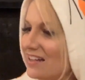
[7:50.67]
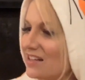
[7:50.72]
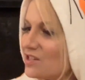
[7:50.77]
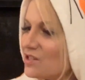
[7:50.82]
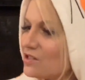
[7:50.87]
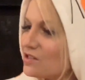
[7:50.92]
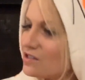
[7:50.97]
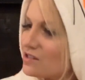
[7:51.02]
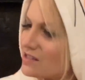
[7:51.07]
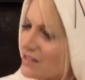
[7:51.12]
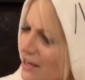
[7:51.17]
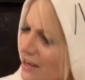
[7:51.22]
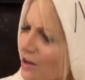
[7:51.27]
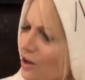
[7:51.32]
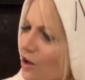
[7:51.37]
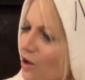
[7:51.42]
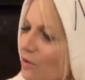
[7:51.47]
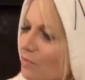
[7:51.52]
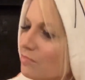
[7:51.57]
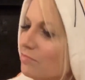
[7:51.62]

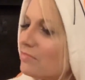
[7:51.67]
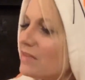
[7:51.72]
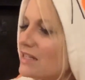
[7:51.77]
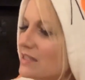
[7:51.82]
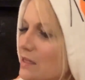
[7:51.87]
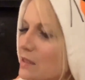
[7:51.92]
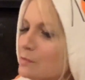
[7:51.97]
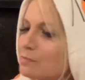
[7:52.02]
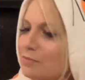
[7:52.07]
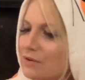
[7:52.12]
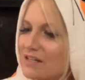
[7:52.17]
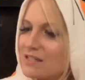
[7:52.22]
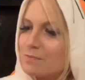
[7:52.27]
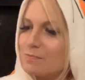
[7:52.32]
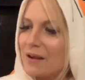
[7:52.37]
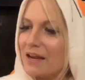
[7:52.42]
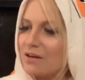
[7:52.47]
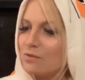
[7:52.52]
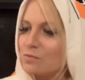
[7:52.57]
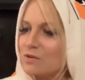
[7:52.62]
Still, Mrs.
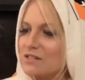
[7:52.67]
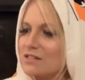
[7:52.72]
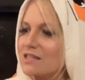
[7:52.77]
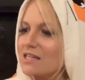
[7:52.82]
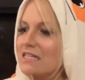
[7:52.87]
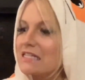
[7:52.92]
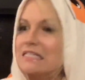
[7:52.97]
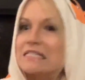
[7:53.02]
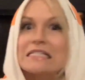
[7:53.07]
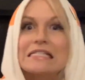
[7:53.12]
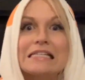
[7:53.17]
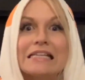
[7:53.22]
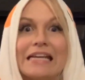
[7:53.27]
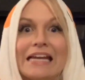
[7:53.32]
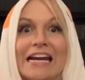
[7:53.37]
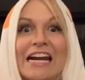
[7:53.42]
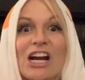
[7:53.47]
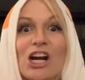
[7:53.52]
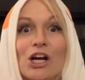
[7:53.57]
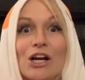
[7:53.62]
Brisbane was the
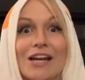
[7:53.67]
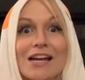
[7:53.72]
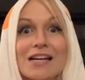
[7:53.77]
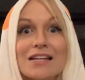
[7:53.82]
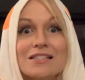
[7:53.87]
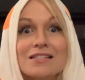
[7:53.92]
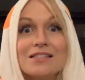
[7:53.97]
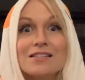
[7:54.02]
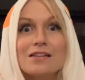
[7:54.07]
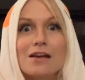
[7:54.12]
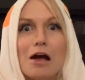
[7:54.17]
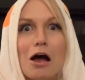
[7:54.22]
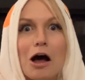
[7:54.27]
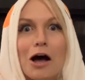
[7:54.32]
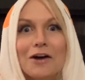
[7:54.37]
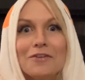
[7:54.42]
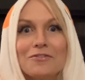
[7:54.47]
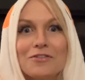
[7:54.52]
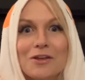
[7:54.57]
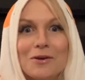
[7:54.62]
scariest
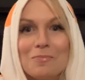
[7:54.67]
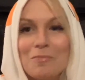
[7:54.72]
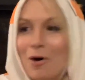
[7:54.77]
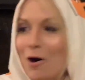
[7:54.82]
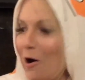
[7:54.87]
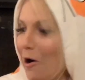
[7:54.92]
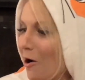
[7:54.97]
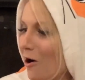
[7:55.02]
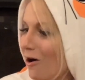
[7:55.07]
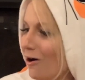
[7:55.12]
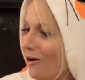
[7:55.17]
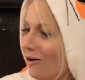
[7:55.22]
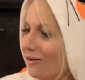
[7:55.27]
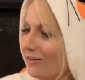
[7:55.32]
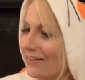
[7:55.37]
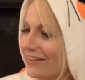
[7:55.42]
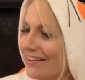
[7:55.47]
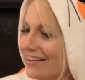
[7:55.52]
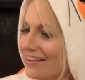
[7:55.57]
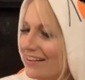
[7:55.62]
of them
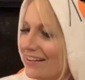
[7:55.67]
all.